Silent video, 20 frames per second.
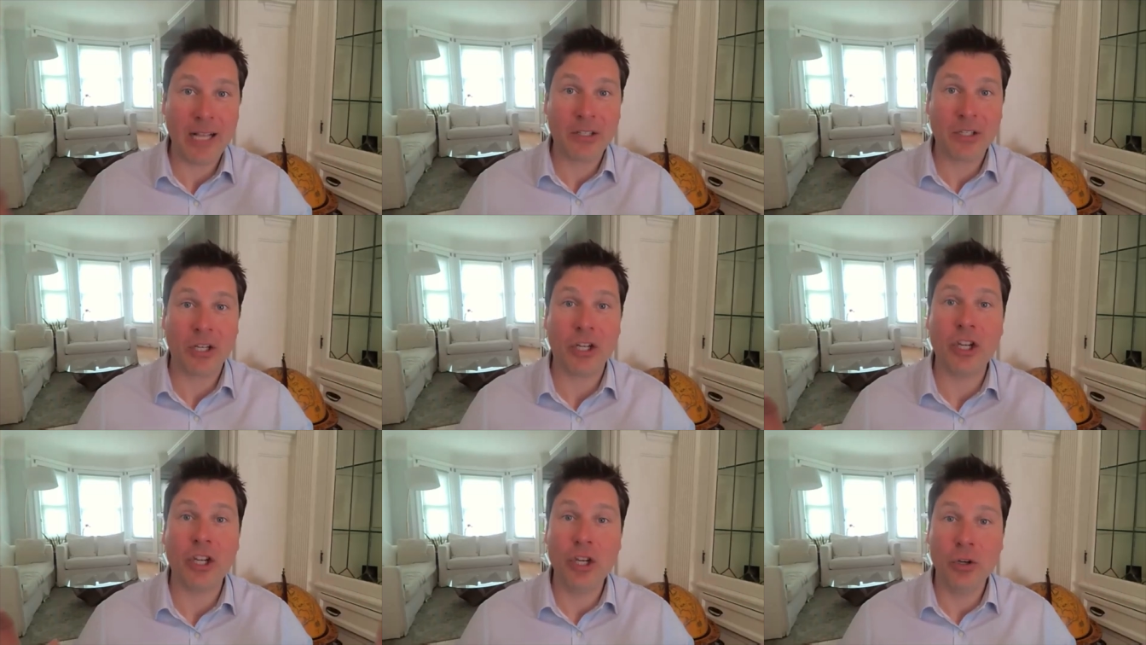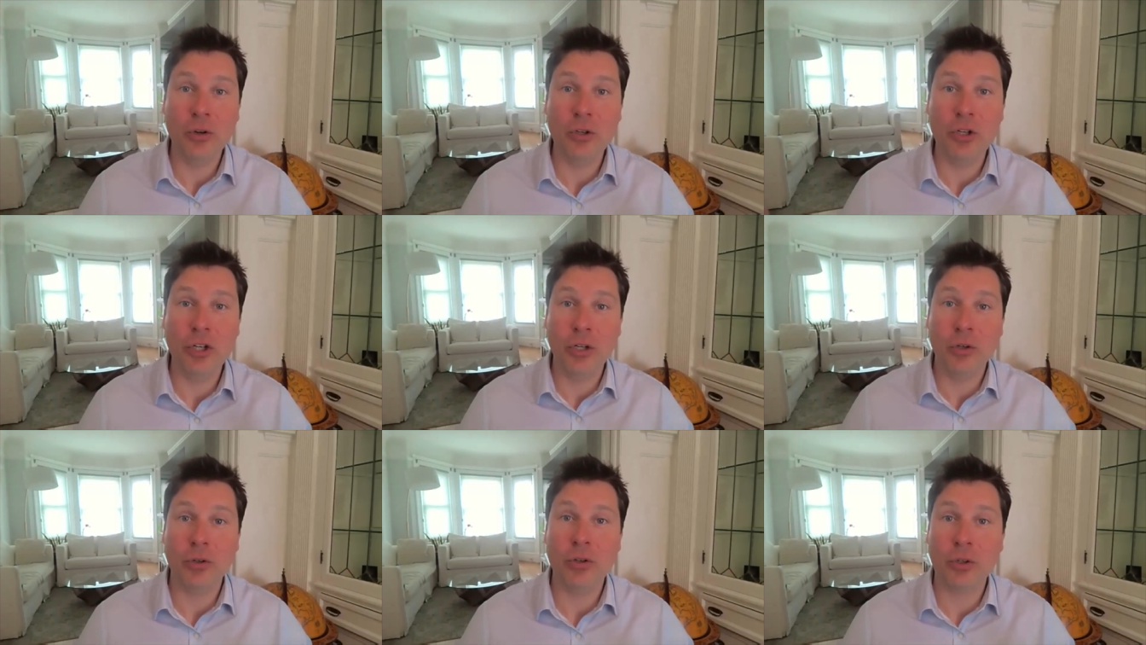it's a
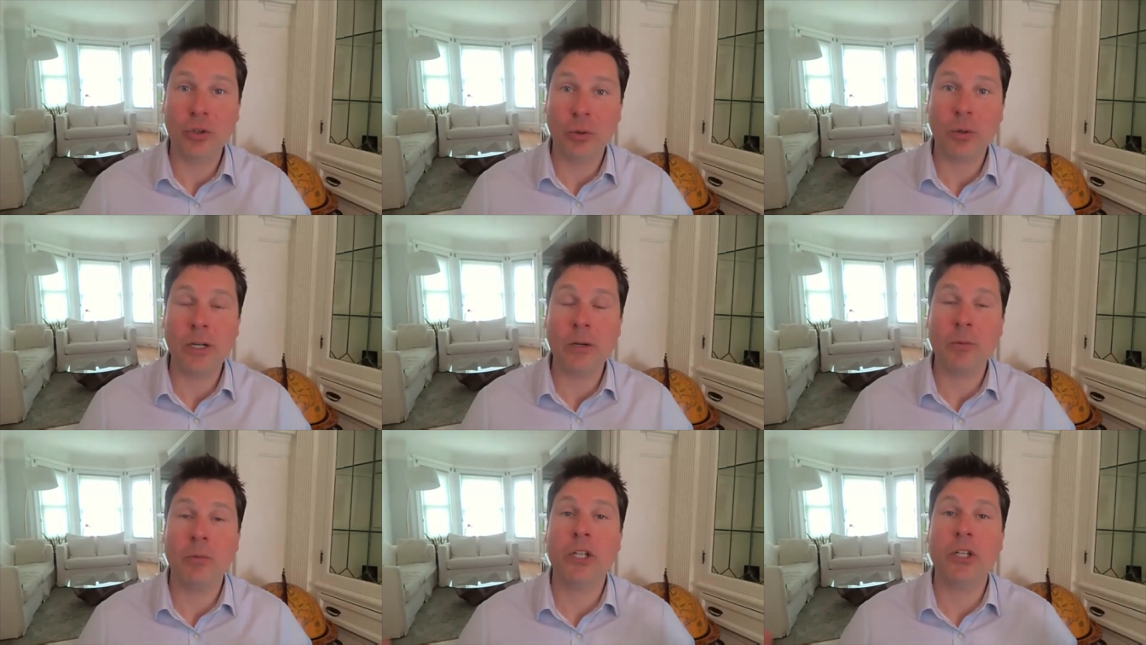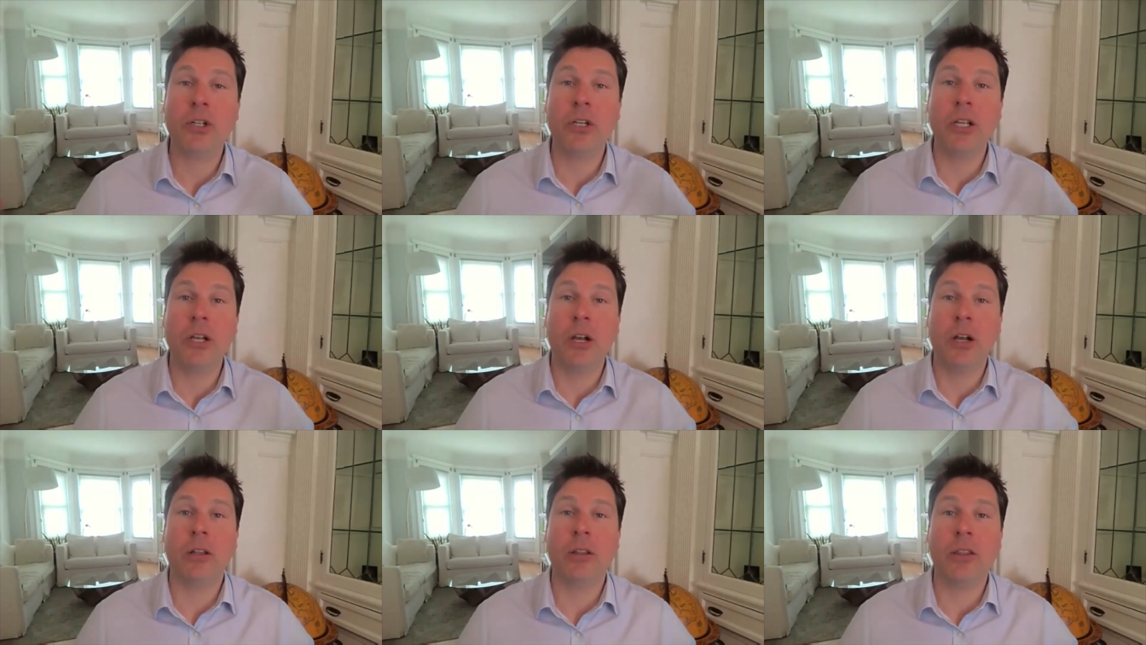huge story,
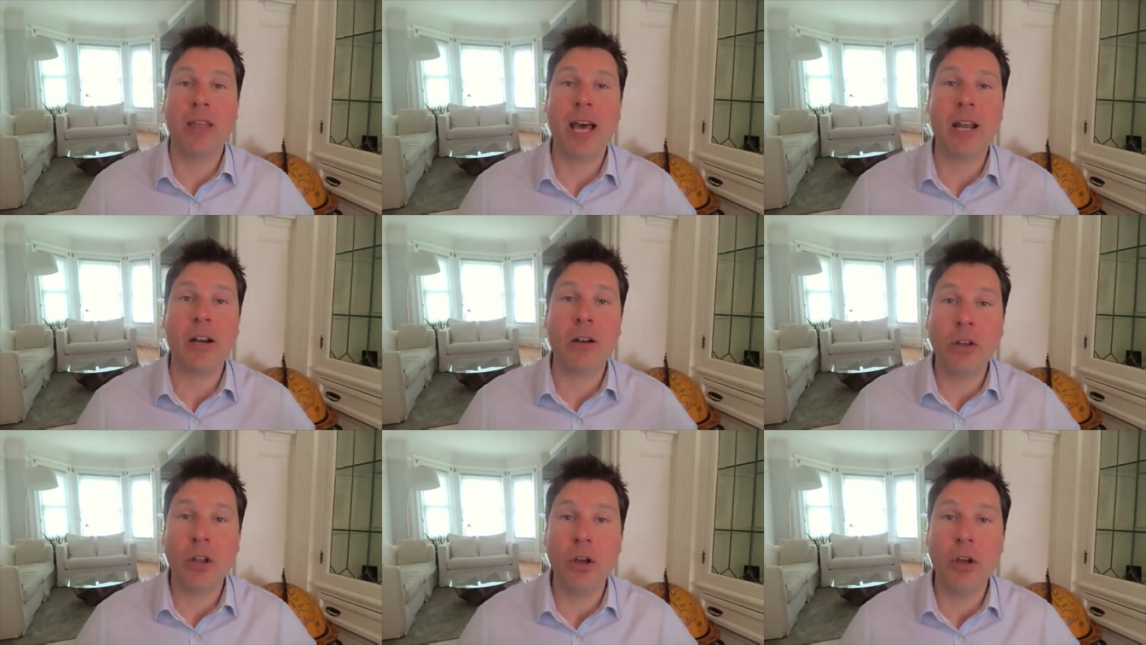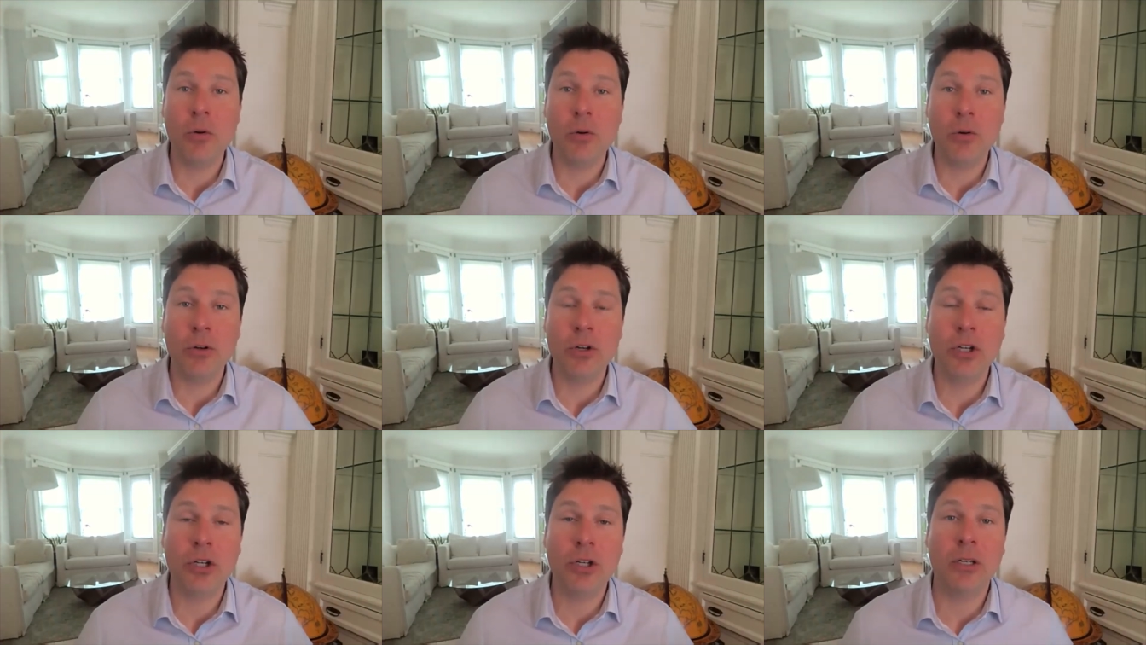which that
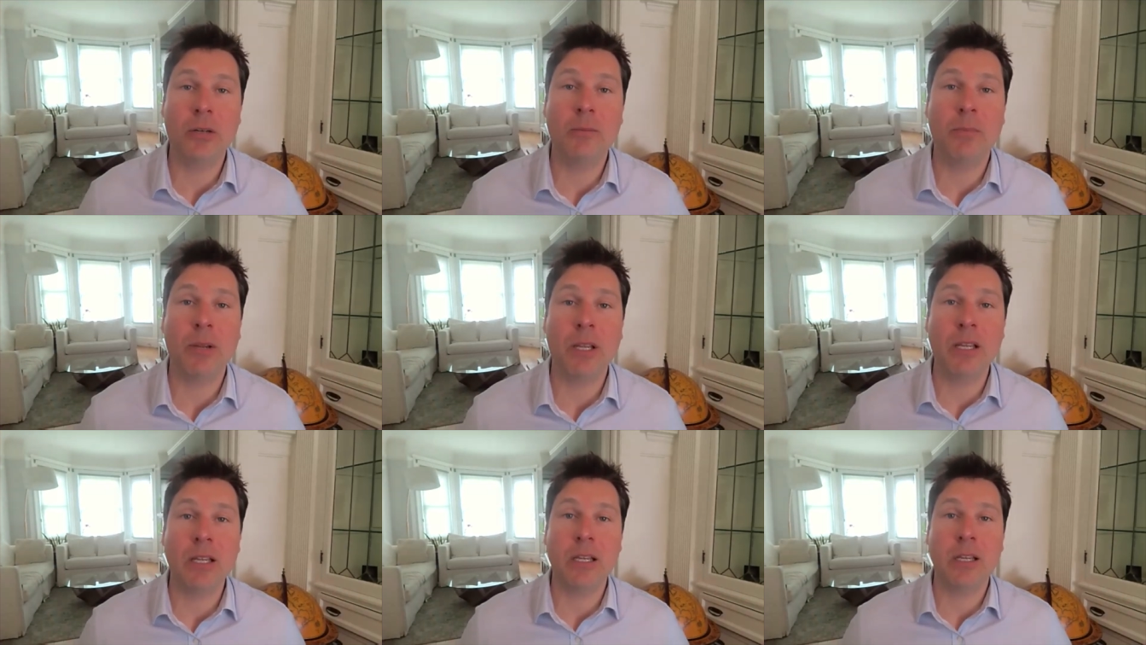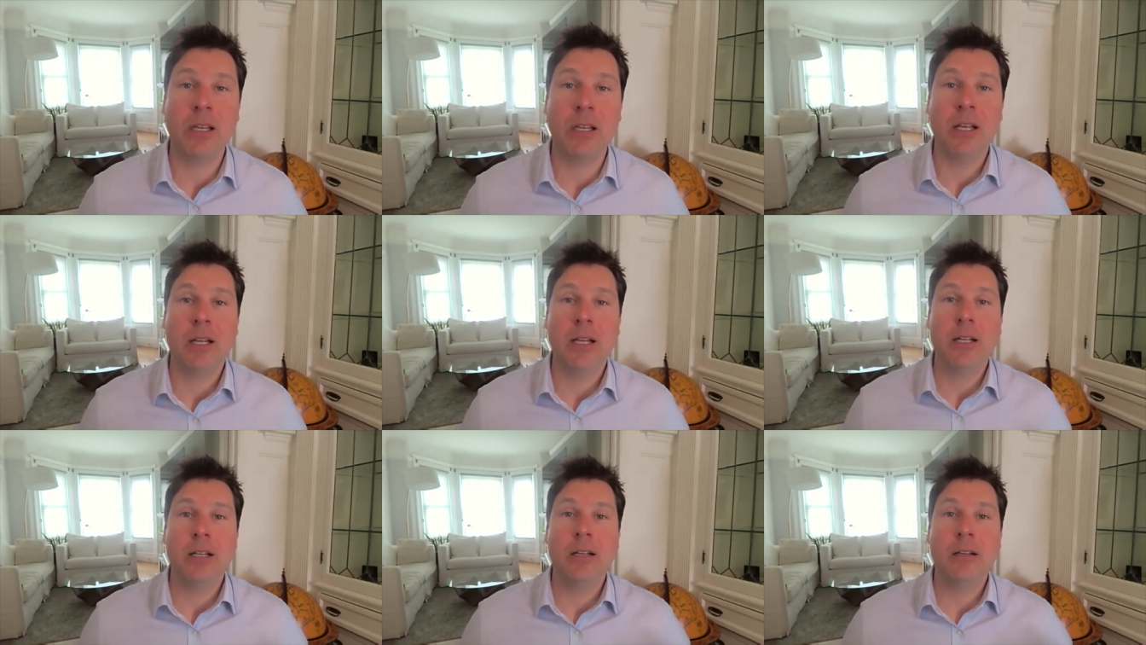alone should be
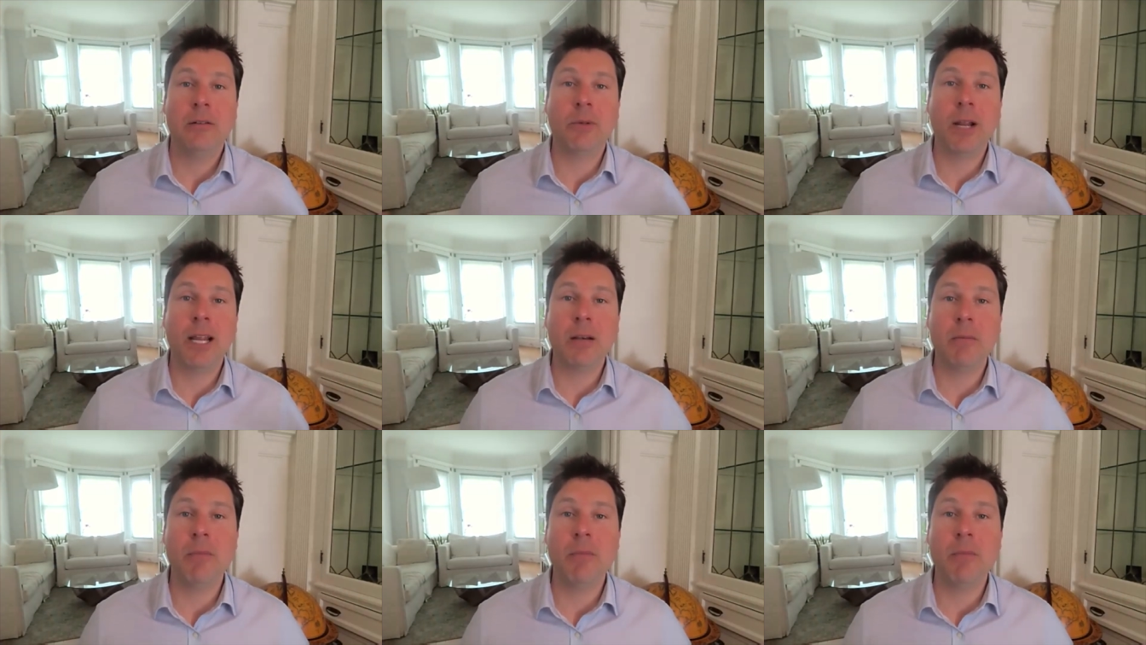red